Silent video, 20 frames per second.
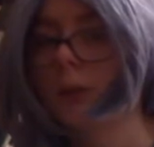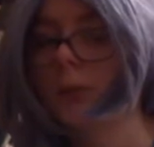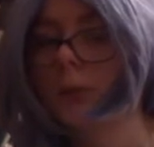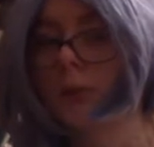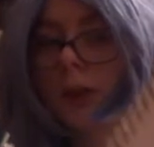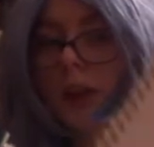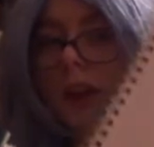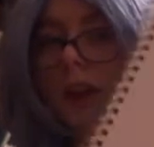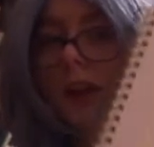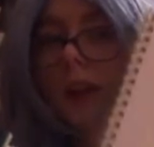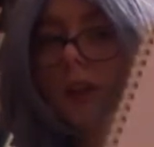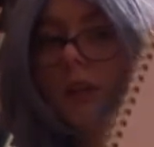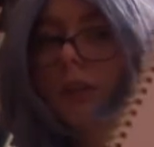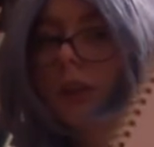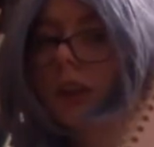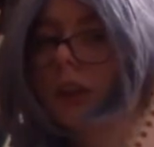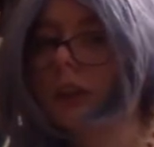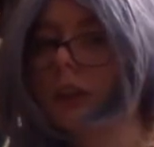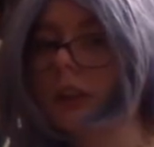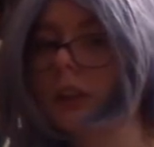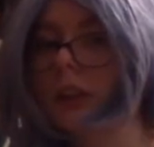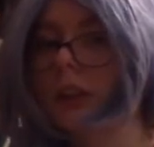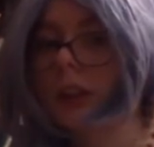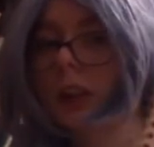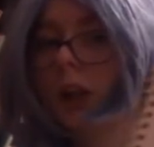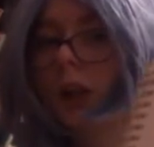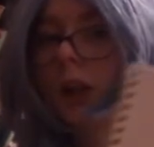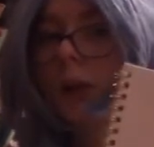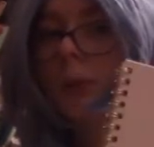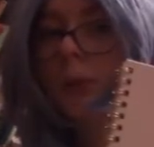But anyways, there's
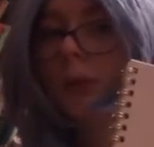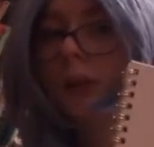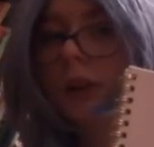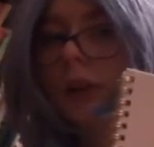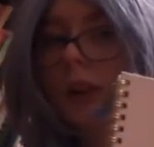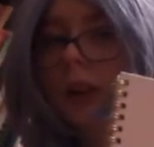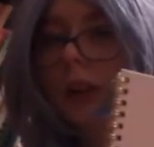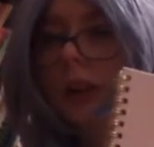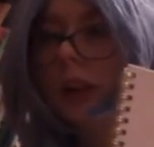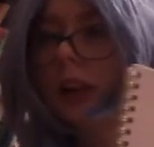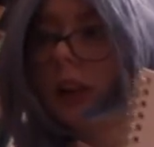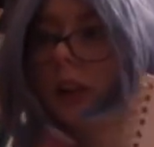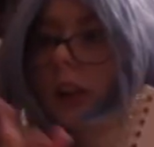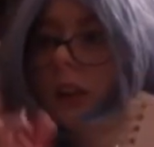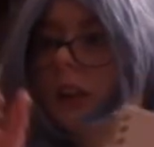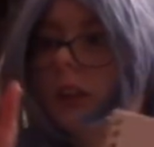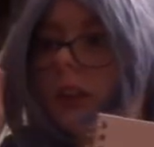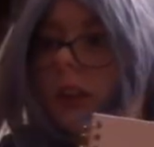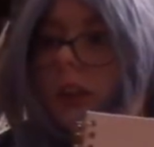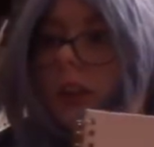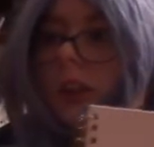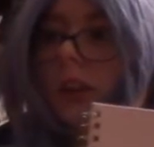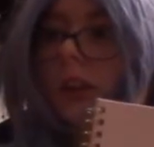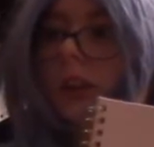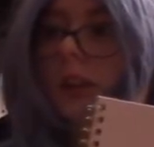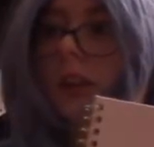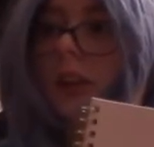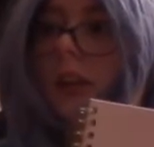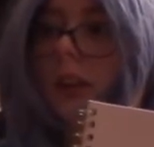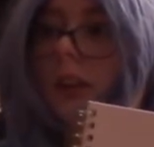a couple in here, and
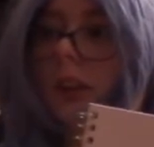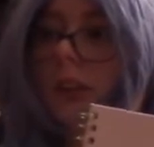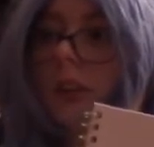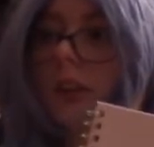then